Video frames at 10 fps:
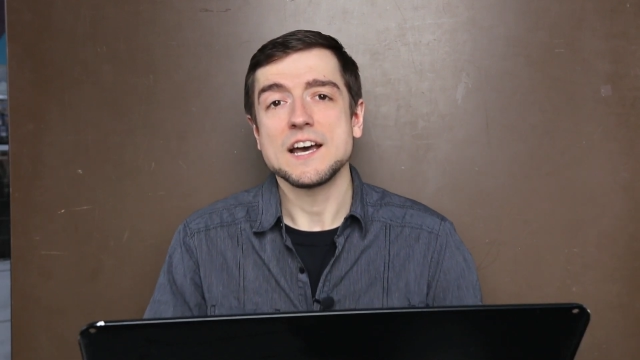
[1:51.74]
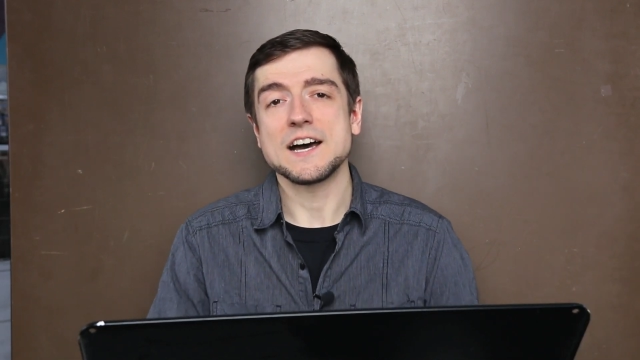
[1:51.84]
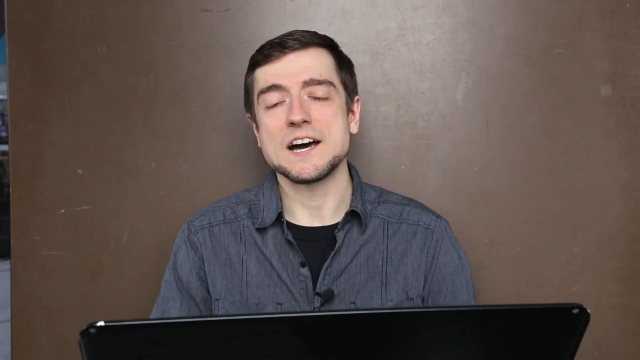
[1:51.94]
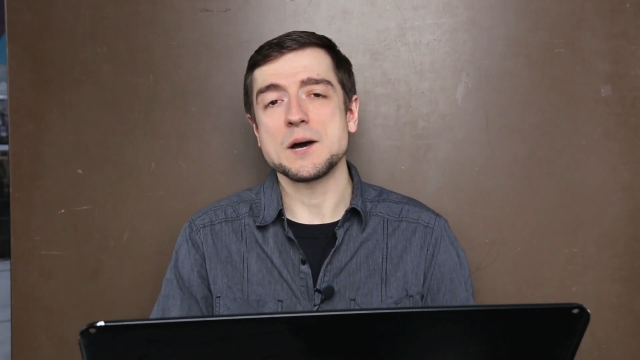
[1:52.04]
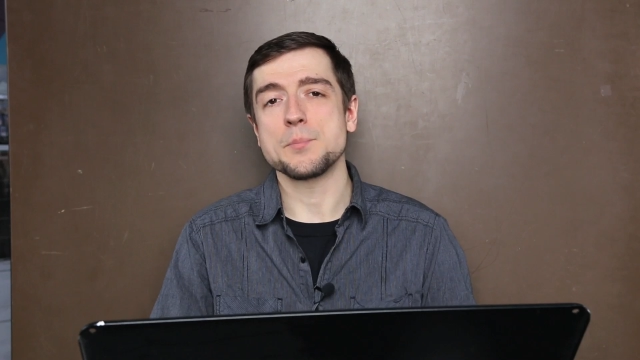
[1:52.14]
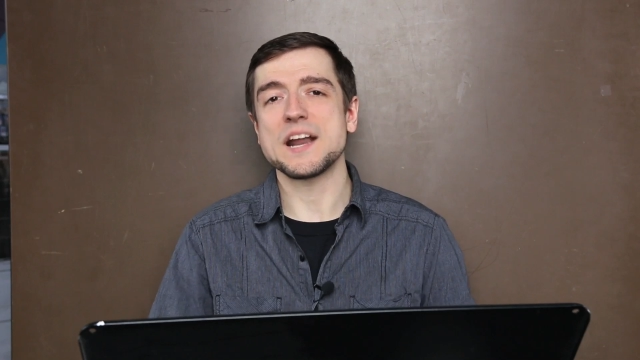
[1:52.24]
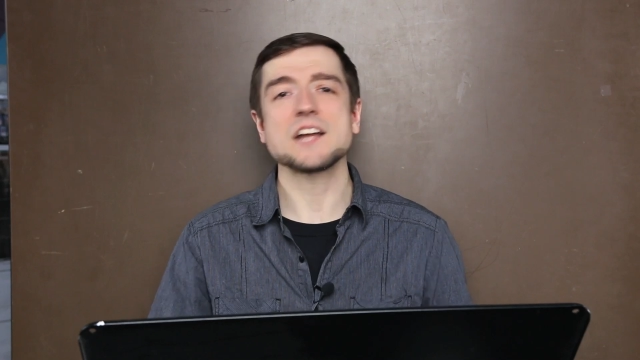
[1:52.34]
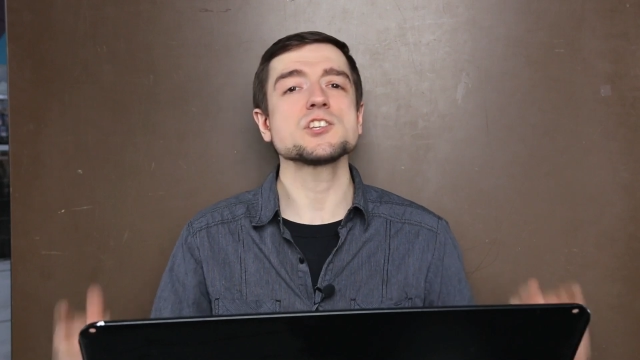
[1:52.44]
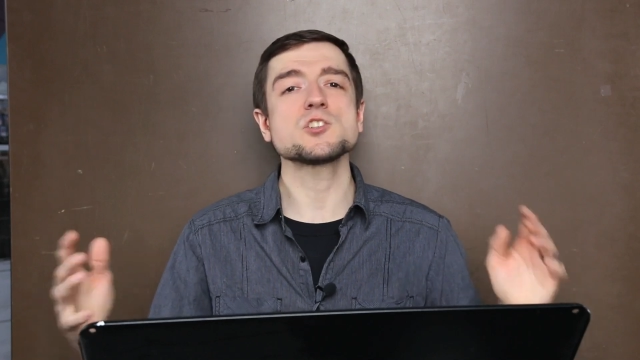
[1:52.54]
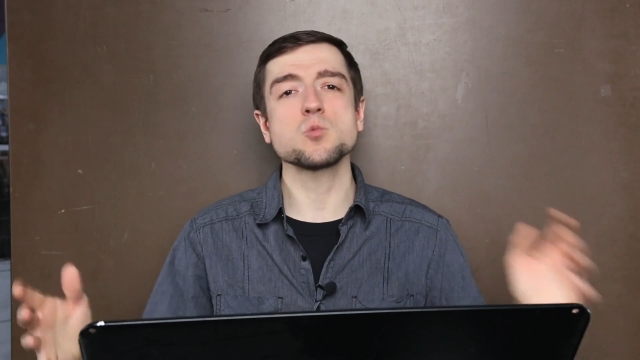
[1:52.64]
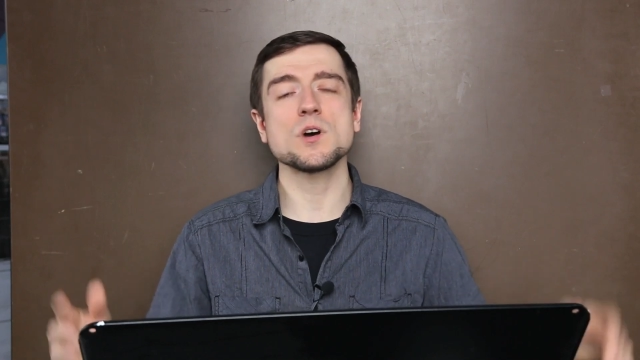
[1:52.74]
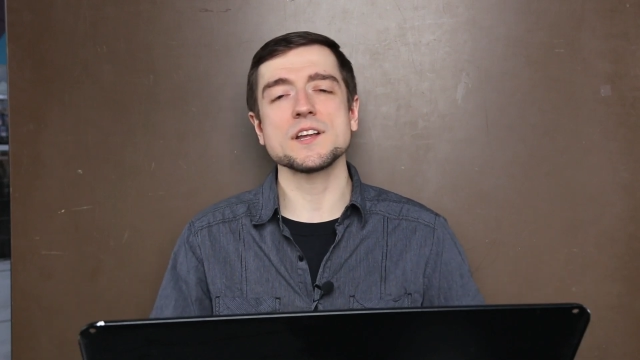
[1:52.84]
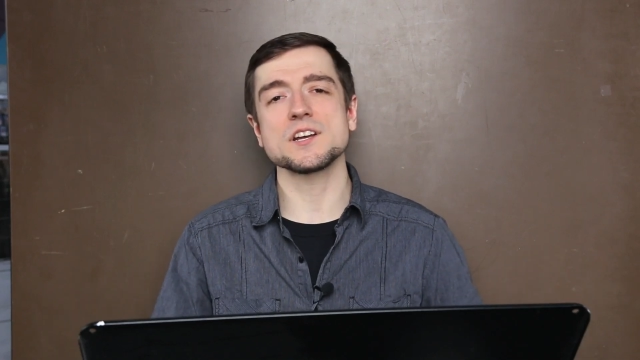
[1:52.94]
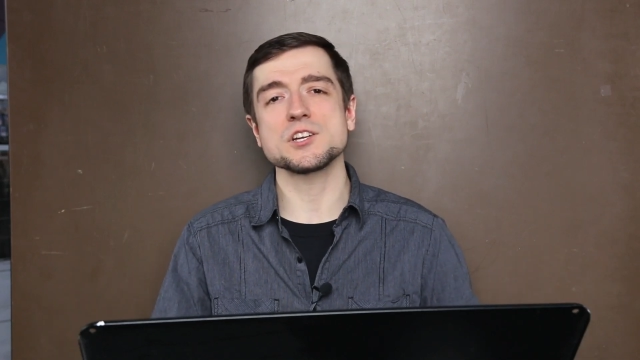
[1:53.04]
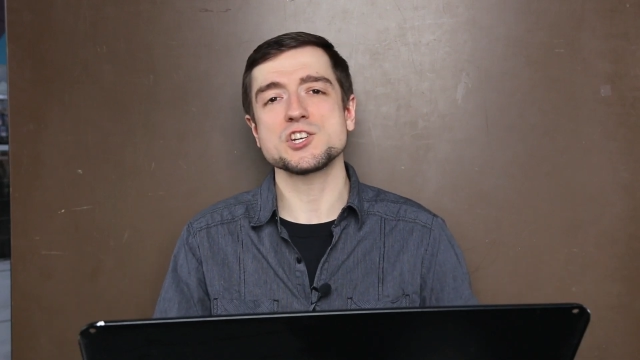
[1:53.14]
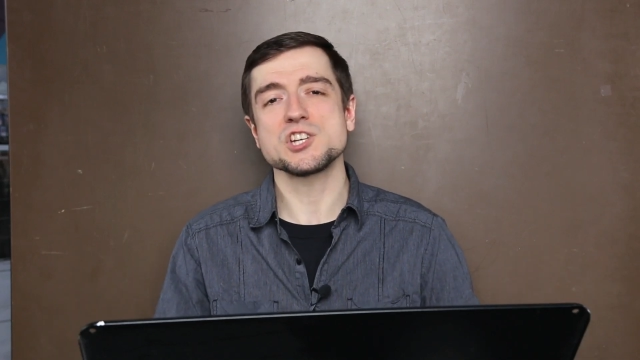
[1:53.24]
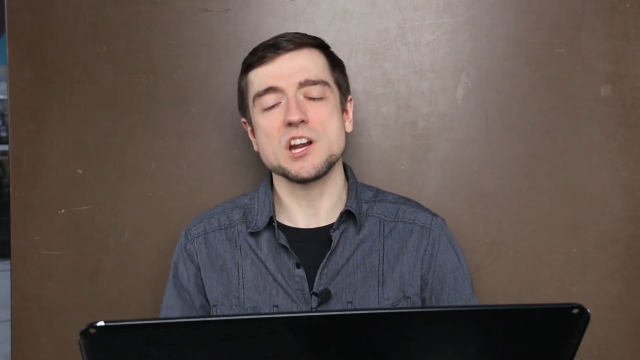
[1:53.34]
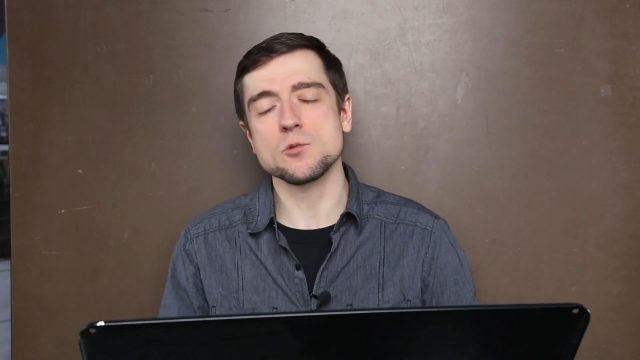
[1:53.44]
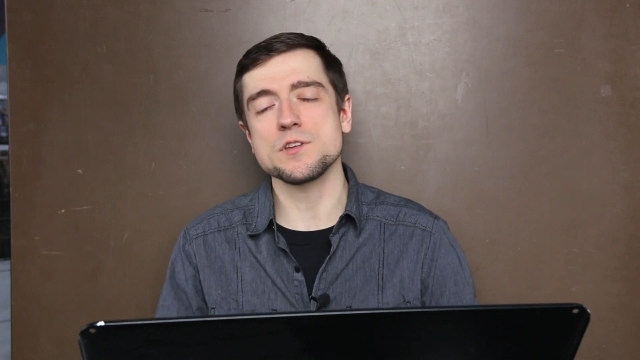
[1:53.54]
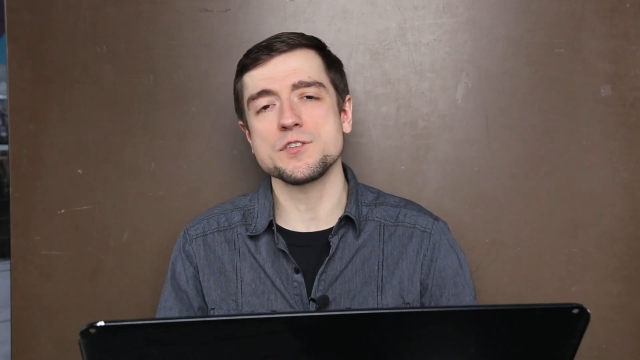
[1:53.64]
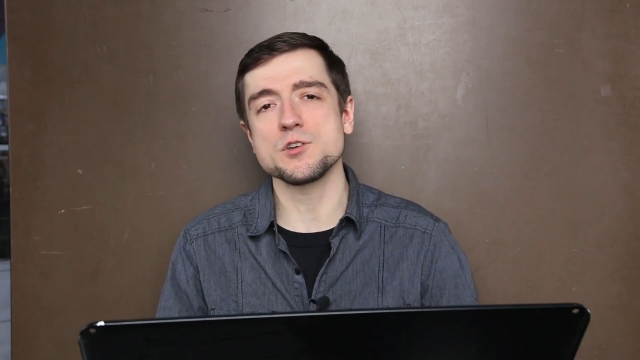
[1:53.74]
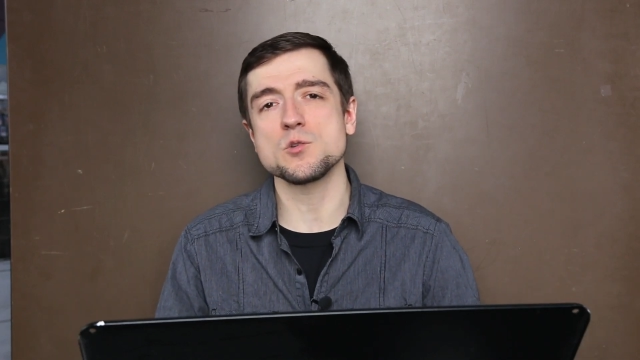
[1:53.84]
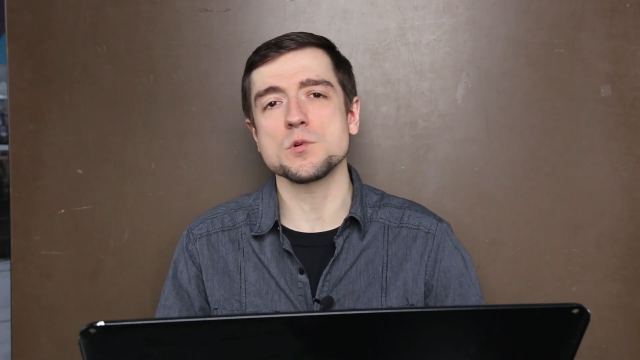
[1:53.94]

But I just want to share with you